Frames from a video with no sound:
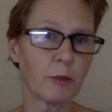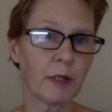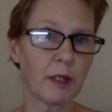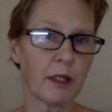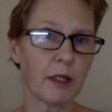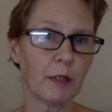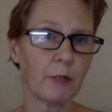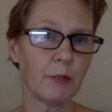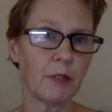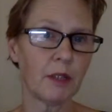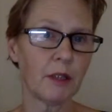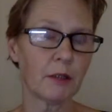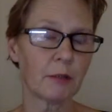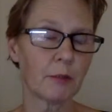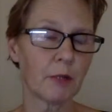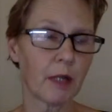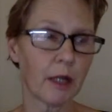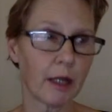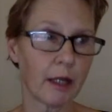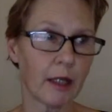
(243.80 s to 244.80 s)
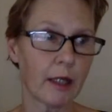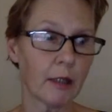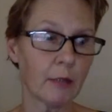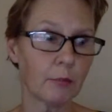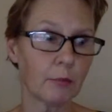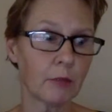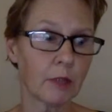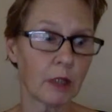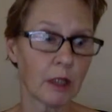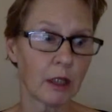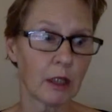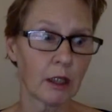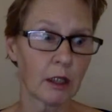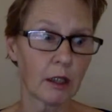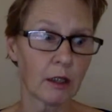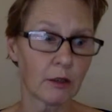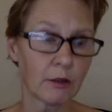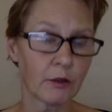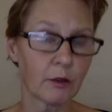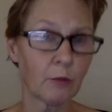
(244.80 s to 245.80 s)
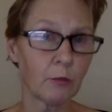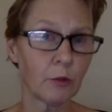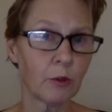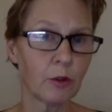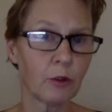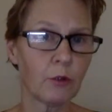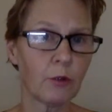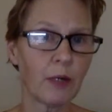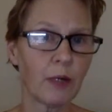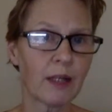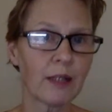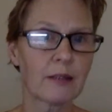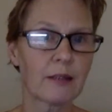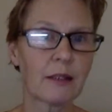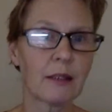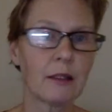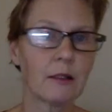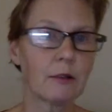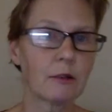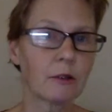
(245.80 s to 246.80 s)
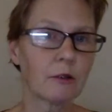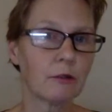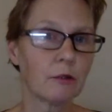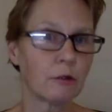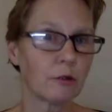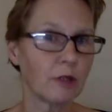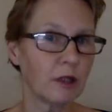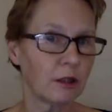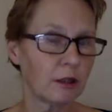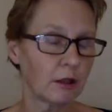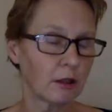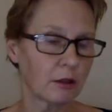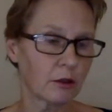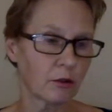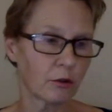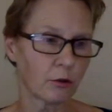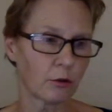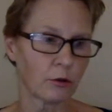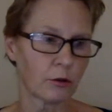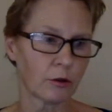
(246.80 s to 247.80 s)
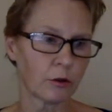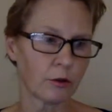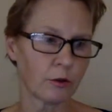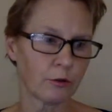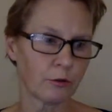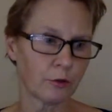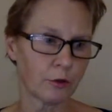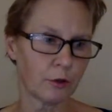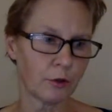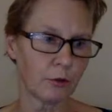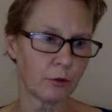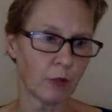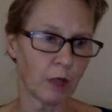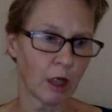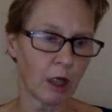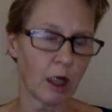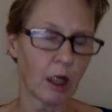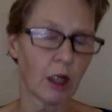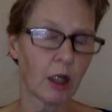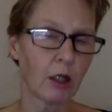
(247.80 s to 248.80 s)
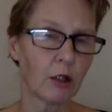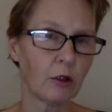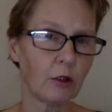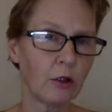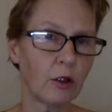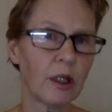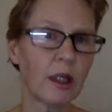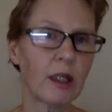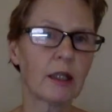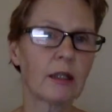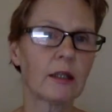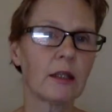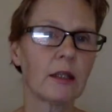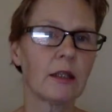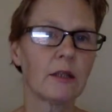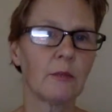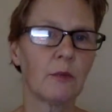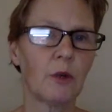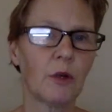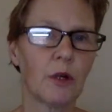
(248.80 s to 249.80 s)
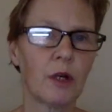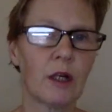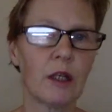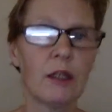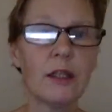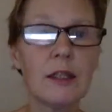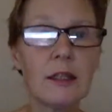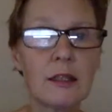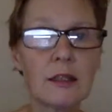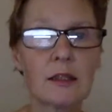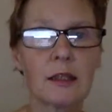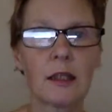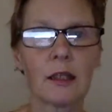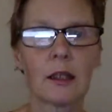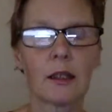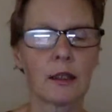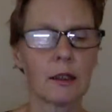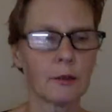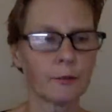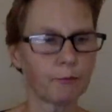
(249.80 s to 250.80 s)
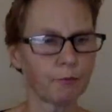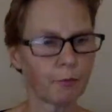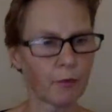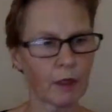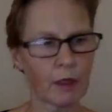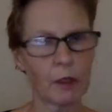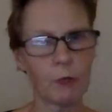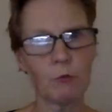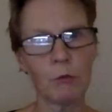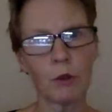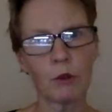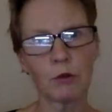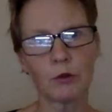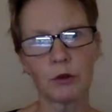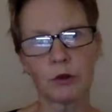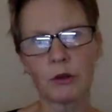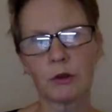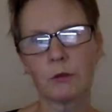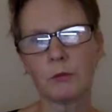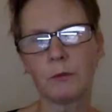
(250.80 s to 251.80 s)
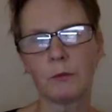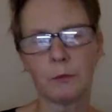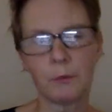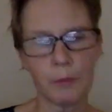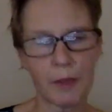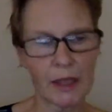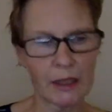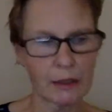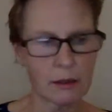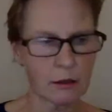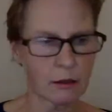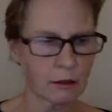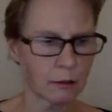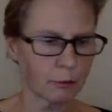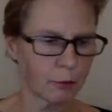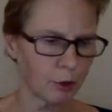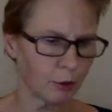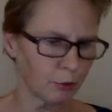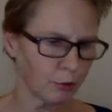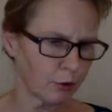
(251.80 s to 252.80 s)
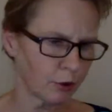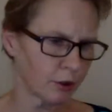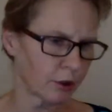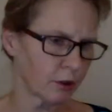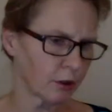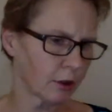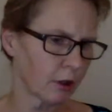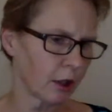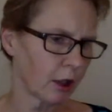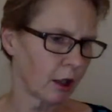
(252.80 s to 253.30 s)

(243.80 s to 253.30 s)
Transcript: by any means, but I am someone who has healed her own eating disorder through looking at these more holistic, emotional based approaches.